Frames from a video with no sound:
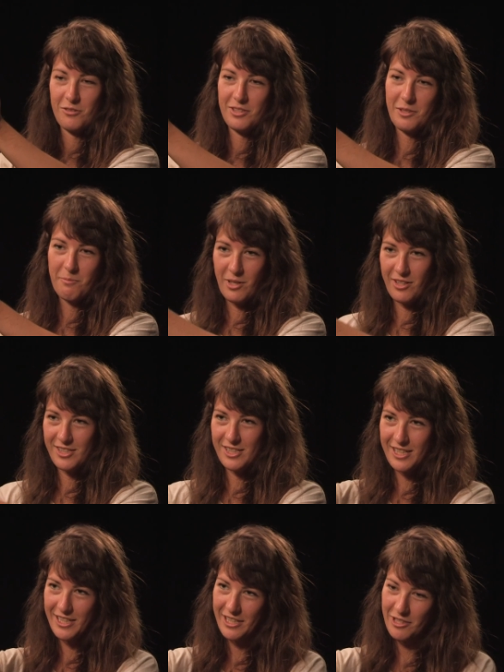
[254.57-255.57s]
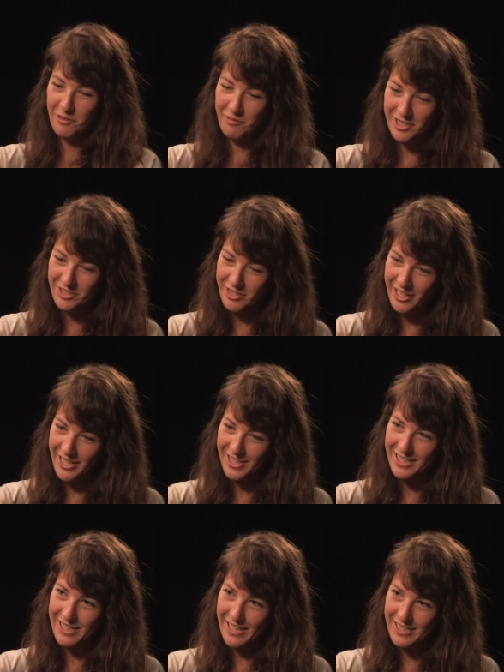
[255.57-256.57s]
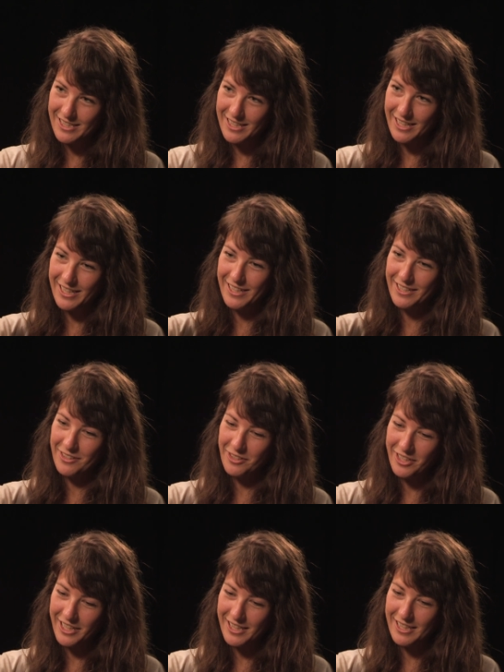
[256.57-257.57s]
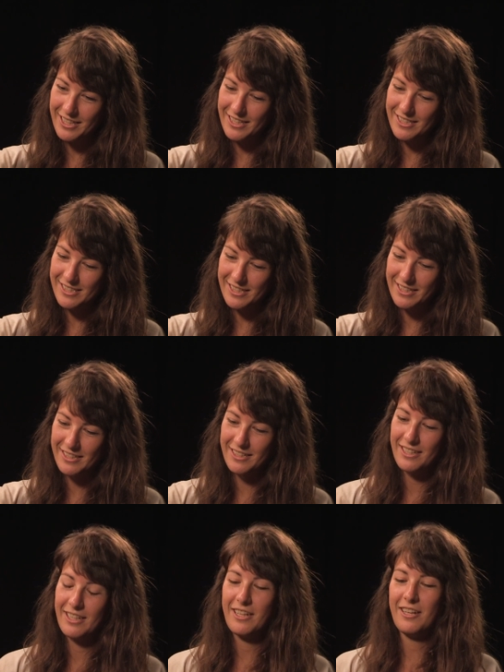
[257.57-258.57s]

you use the maul stick and you rest your hand against it and you're like this and